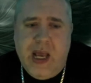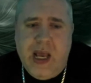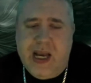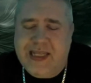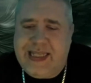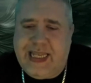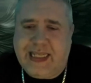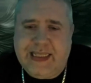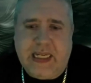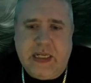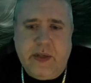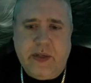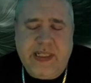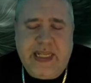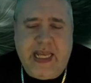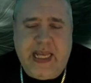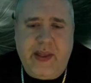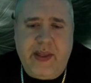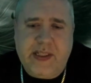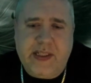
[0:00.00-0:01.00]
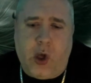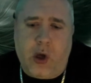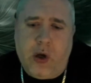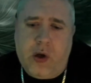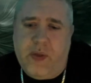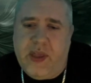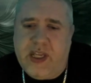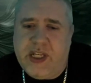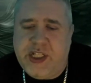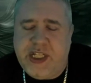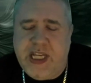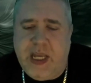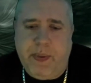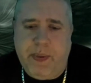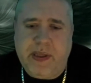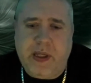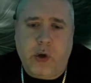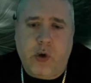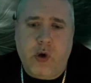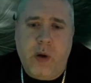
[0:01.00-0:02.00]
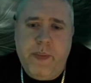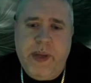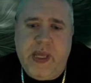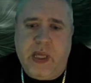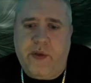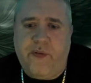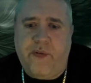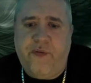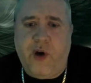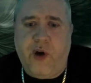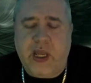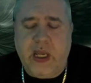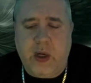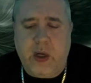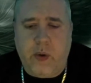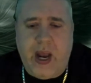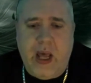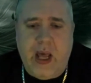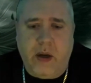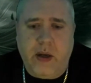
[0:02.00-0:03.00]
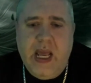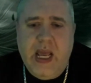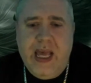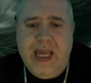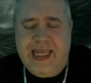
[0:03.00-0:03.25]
Cause at the end of the day, they talk all this shit, but they're gonna be on the fucking ground.